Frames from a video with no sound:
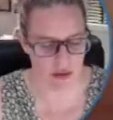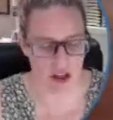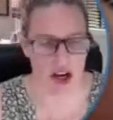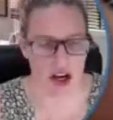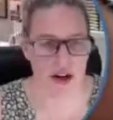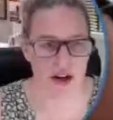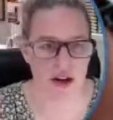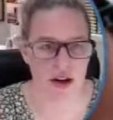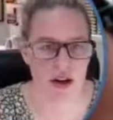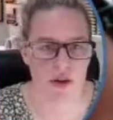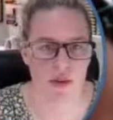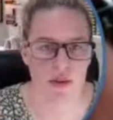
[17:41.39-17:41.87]
I
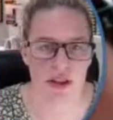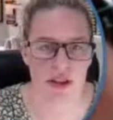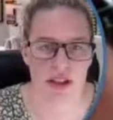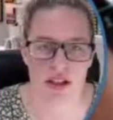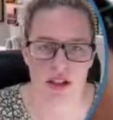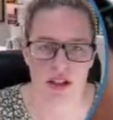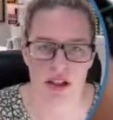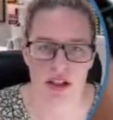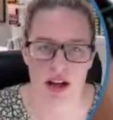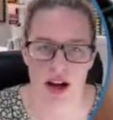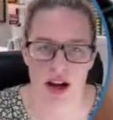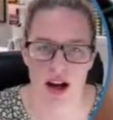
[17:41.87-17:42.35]
don't know whether
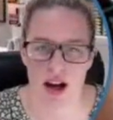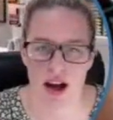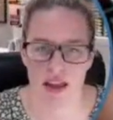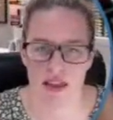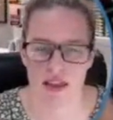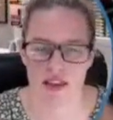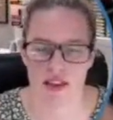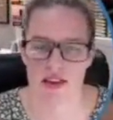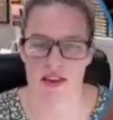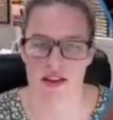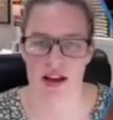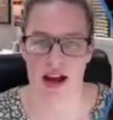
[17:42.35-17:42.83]
to cut
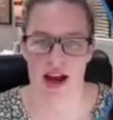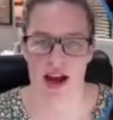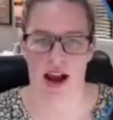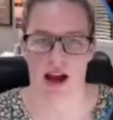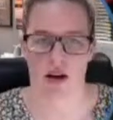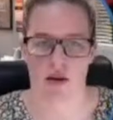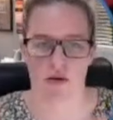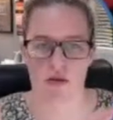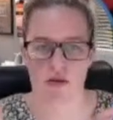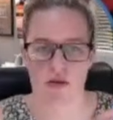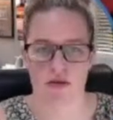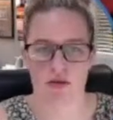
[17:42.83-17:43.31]
this
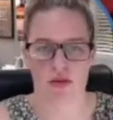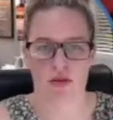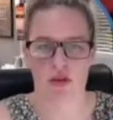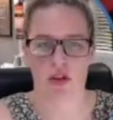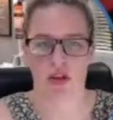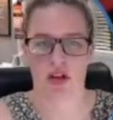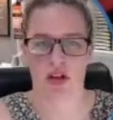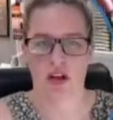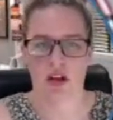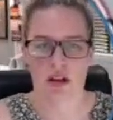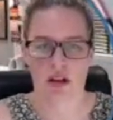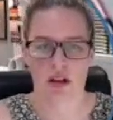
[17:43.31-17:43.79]

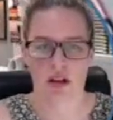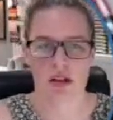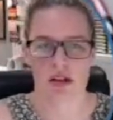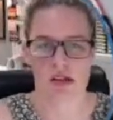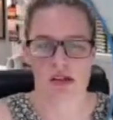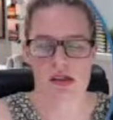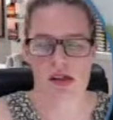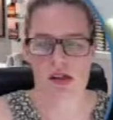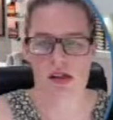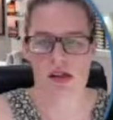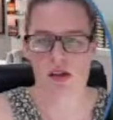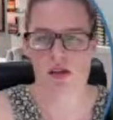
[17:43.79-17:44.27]
out
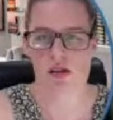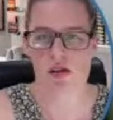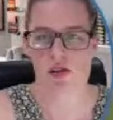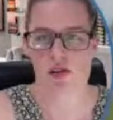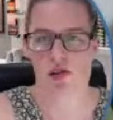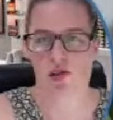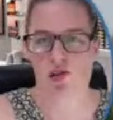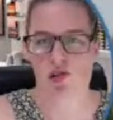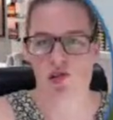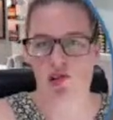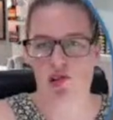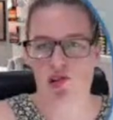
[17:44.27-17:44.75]

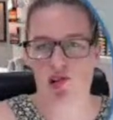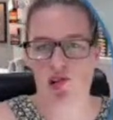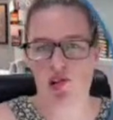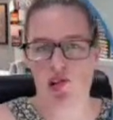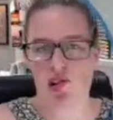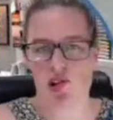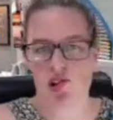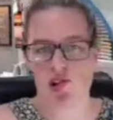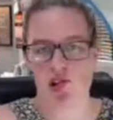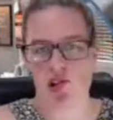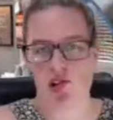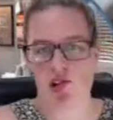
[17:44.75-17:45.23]

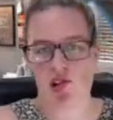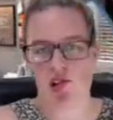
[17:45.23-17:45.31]
or